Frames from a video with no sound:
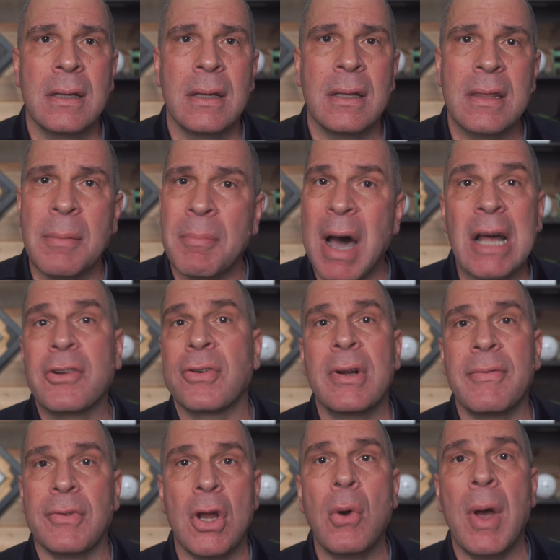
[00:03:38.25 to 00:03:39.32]
The mantra
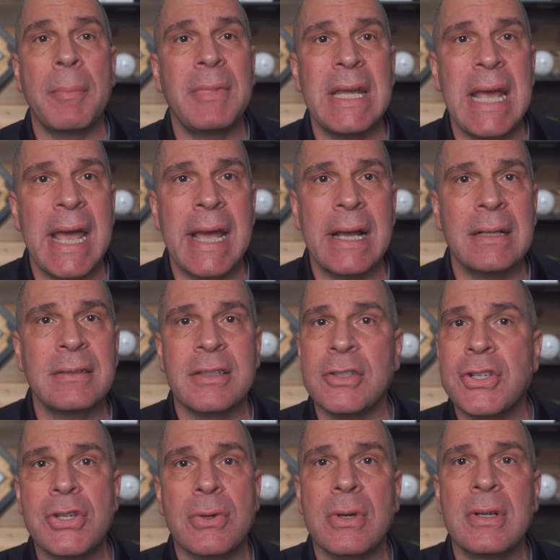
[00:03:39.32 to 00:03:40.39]
of no empty hands
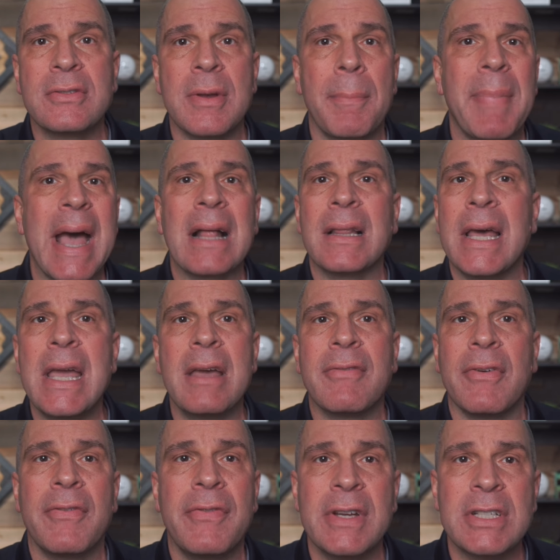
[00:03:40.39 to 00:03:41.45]
ensures a ballet of
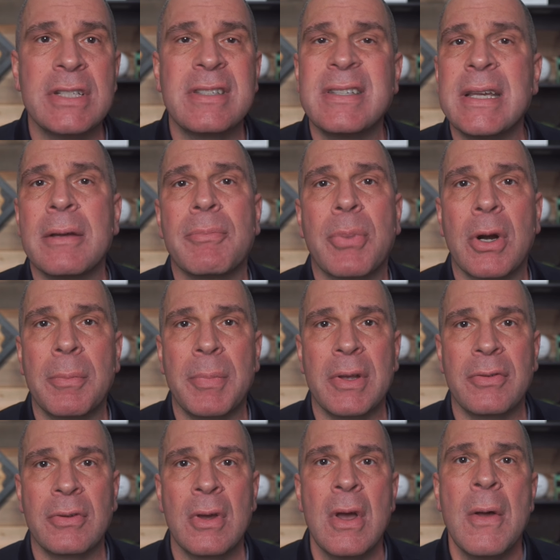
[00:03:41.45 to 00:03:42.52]
efficiency and
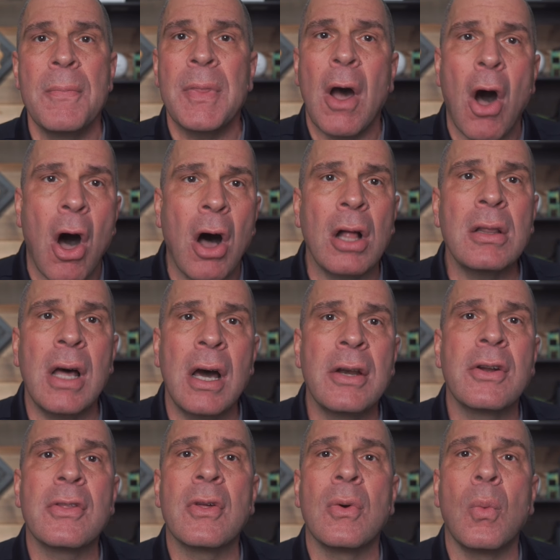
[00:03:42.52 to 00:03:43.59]
purpose, all
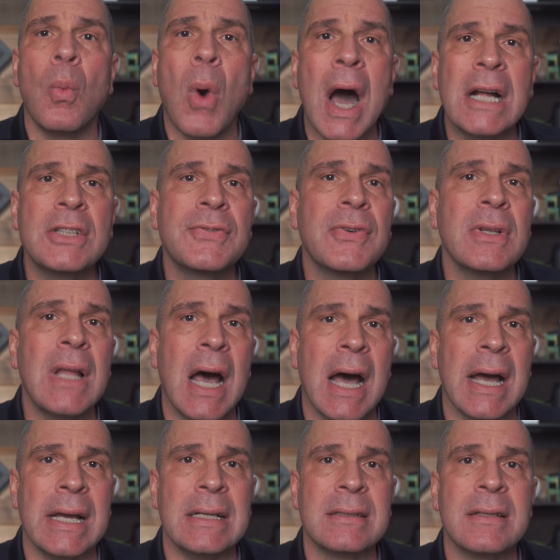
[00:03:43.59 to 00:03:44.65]
under the watchful
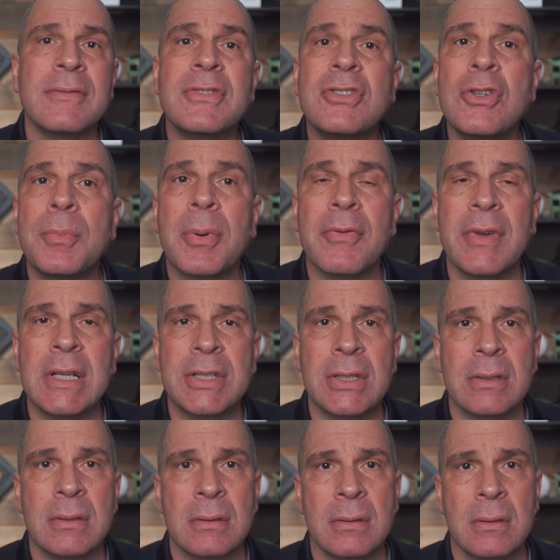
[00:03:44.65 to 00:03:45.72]
eyes of
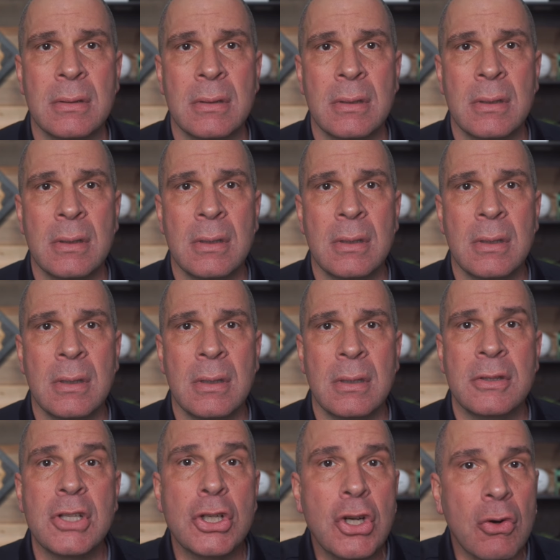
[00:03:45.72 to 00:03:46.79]
supervision,
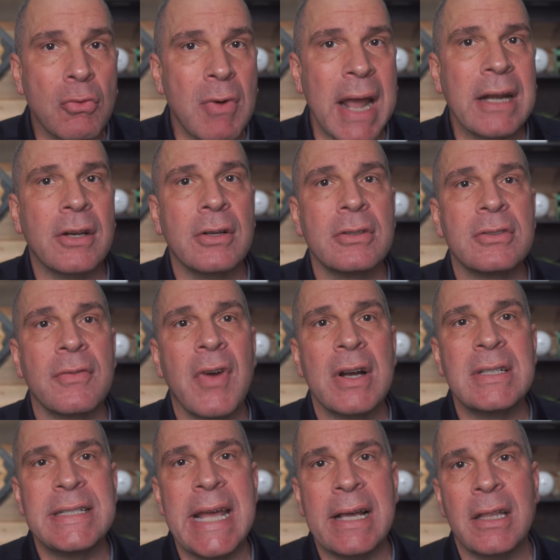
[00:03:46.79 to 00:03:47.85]
the directors of our
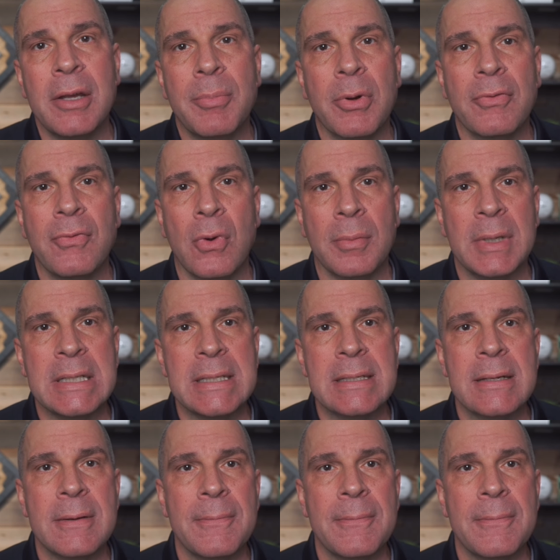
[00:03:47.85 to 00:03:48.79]
daily performance.